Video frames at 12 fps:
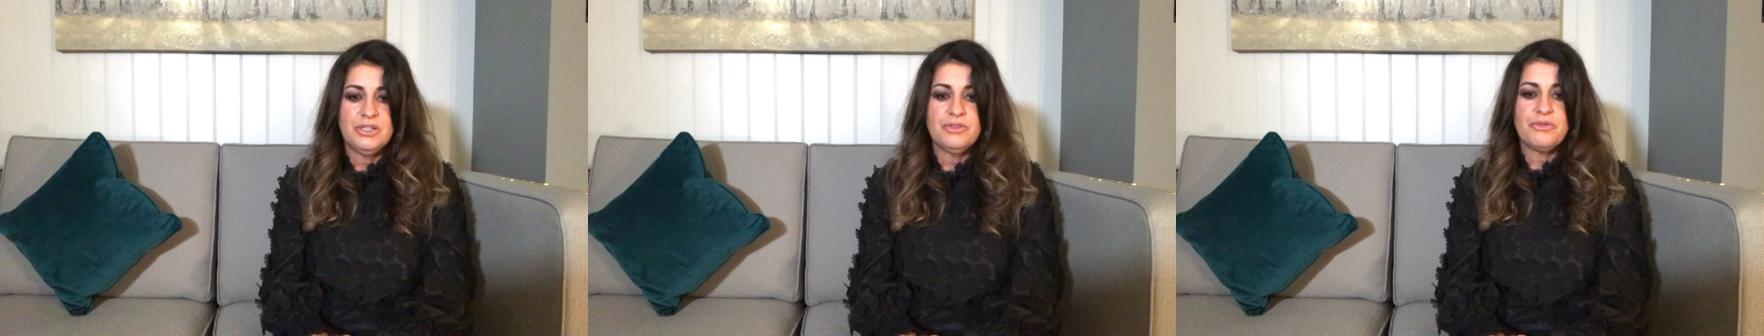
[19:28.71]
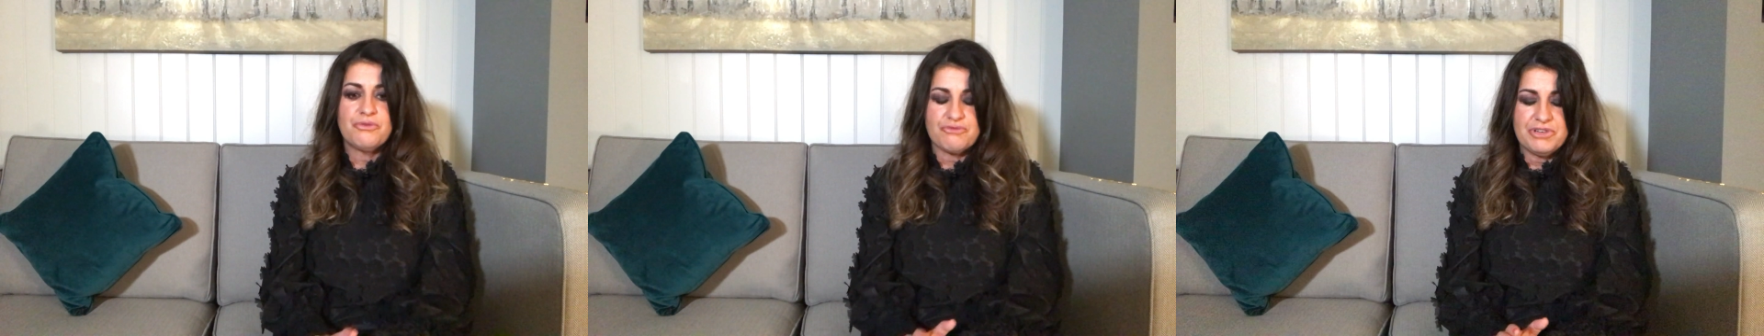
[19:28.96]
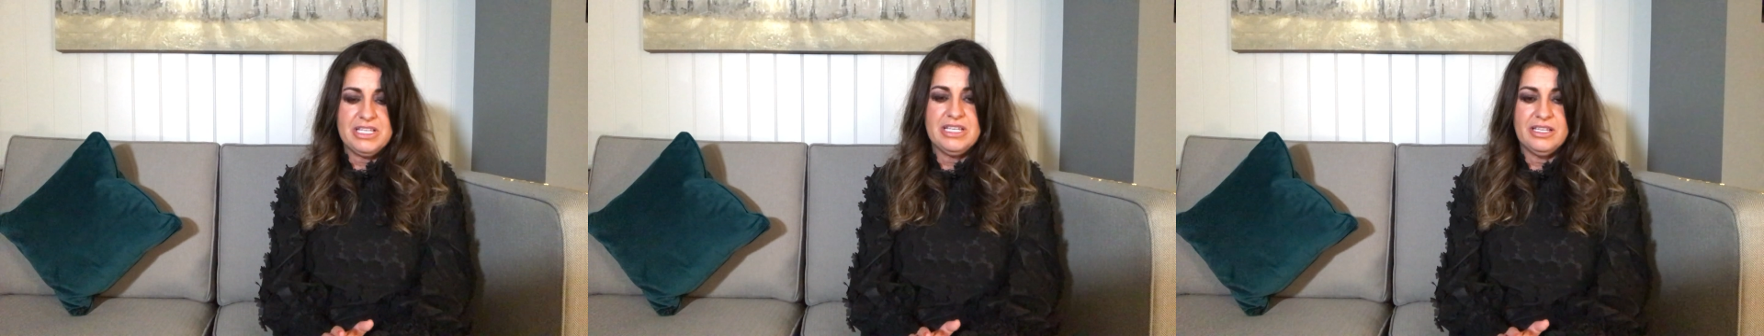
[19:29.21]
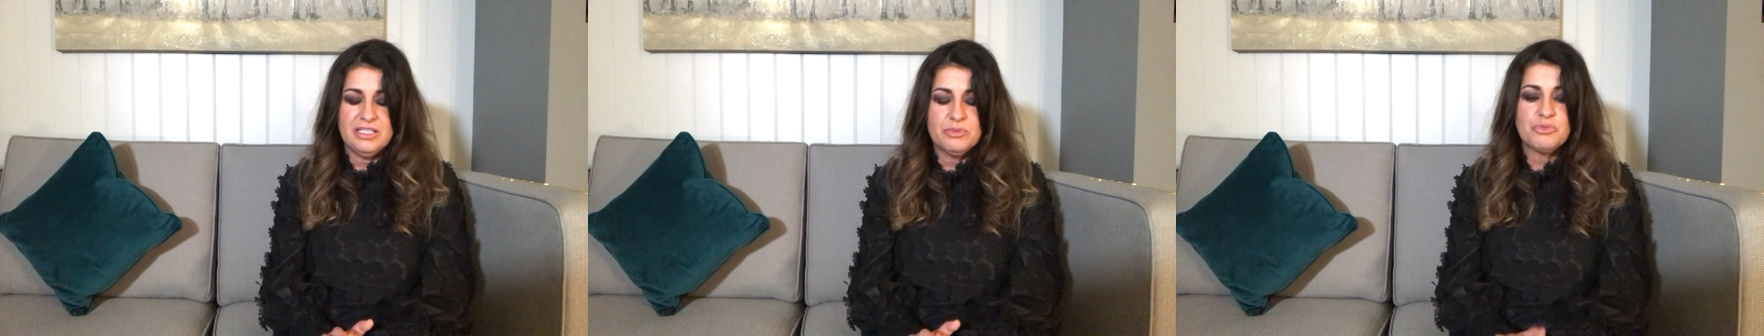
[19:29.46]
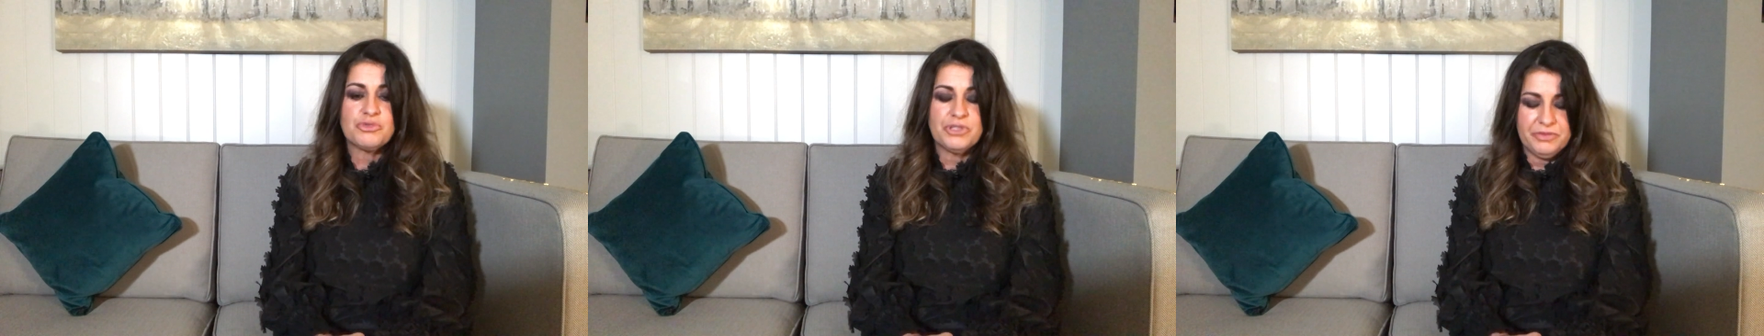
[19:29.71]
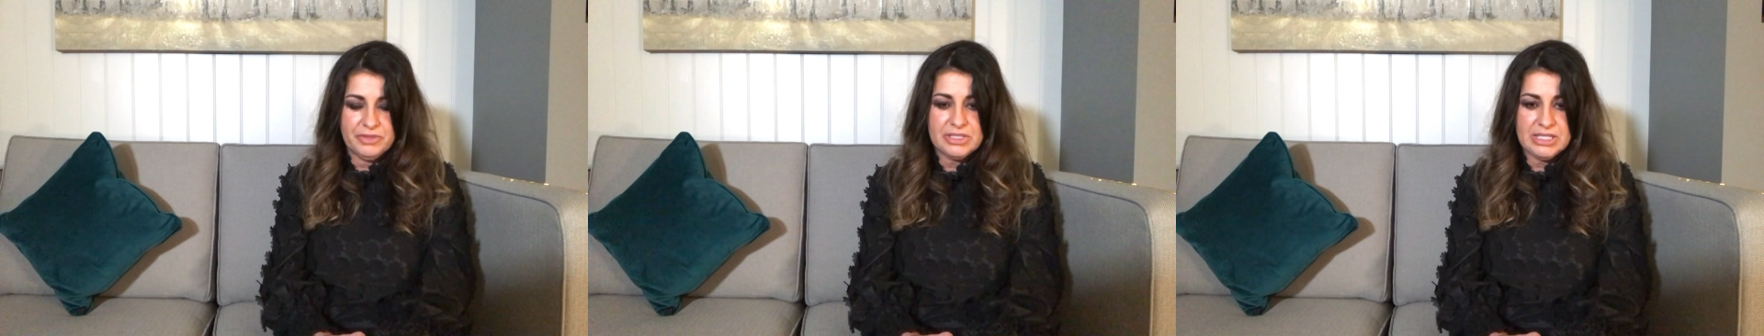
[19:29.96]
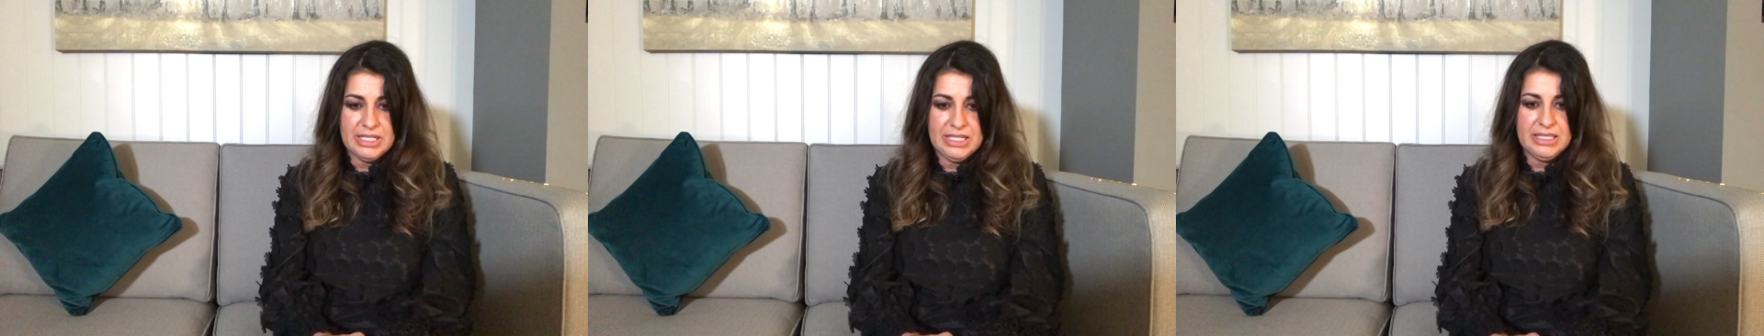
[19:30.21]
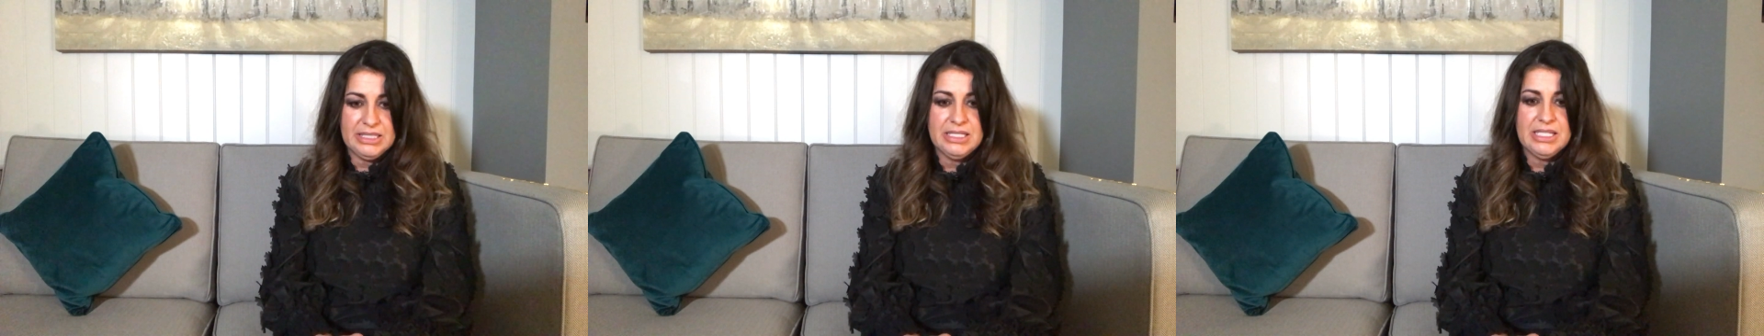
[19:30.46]
the 3 years
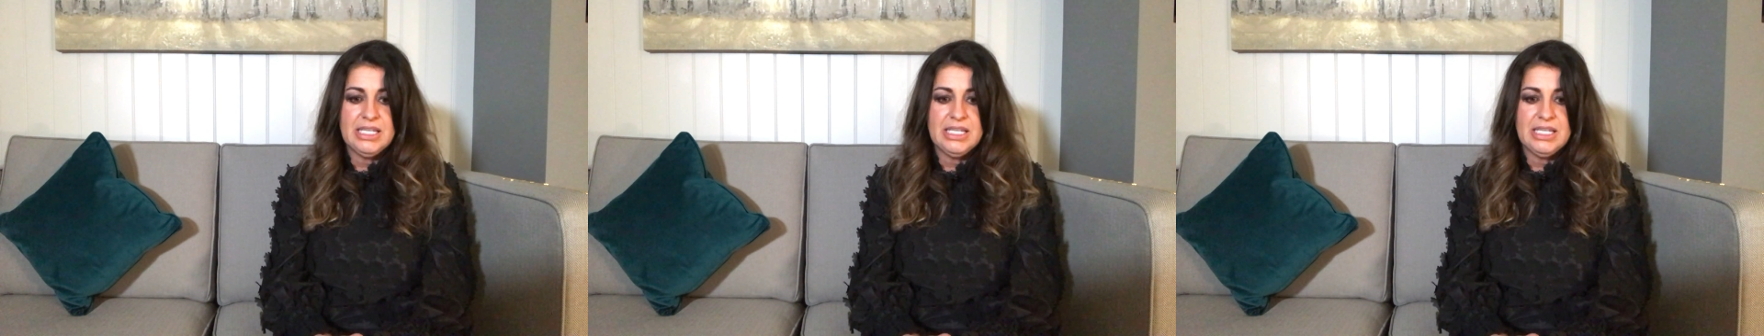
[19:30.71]
previously,